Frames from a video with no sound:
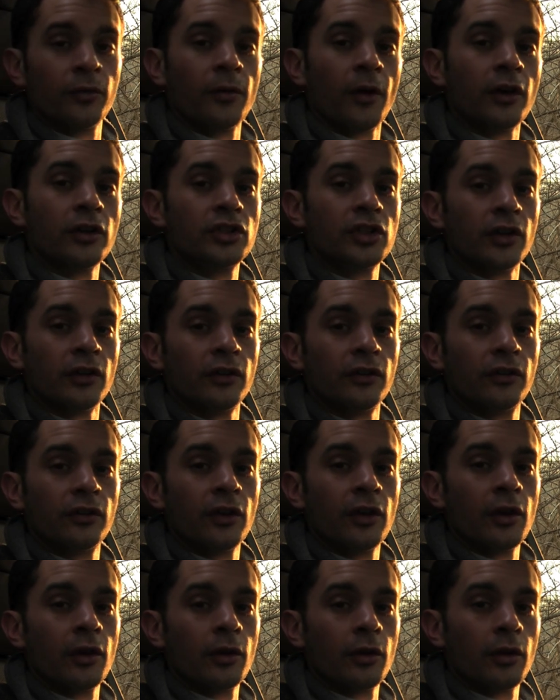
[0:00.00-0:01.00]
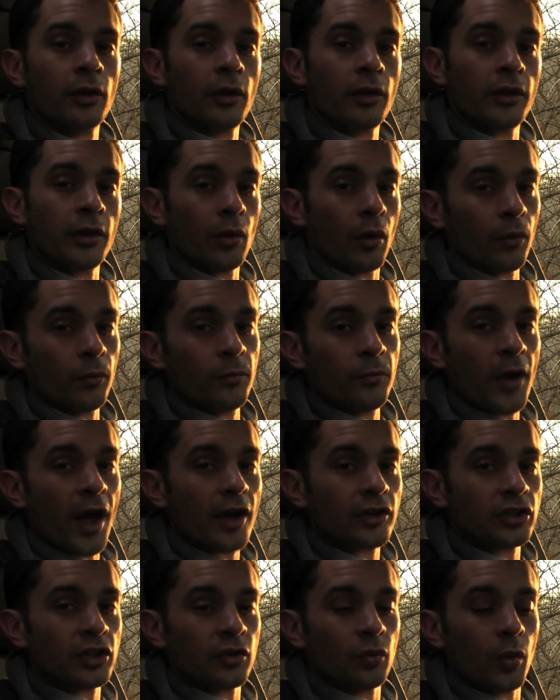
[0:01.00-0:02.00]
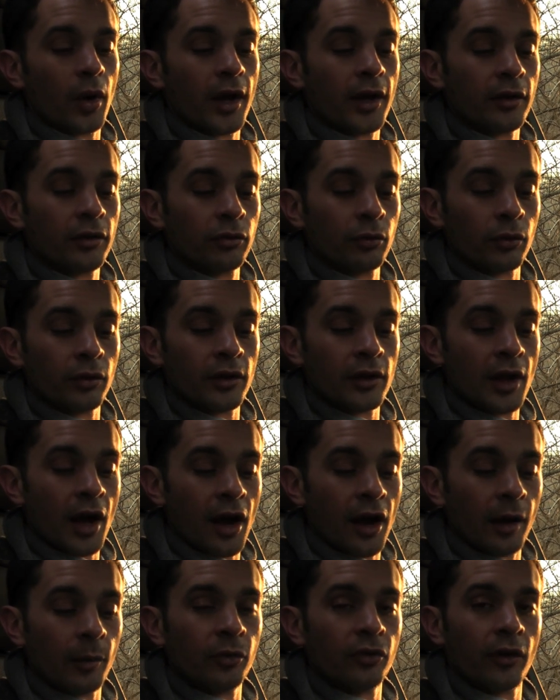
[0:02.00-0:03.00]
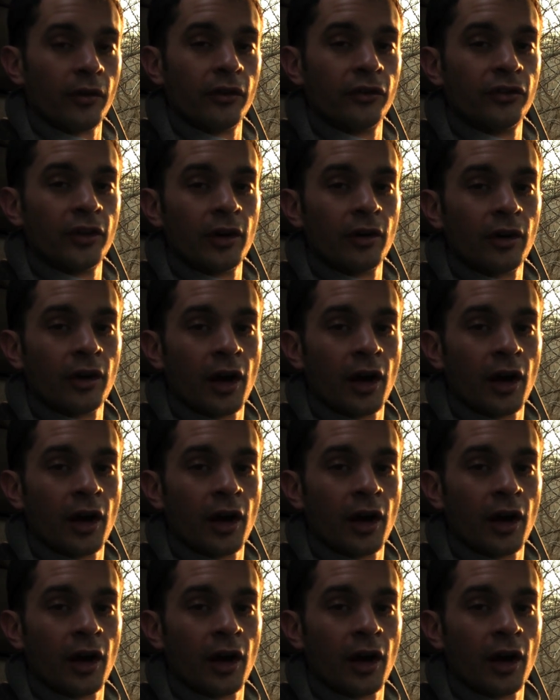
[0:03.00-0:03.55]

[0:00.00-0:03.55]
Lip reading: functions the old-fashioned way through the knobs on the center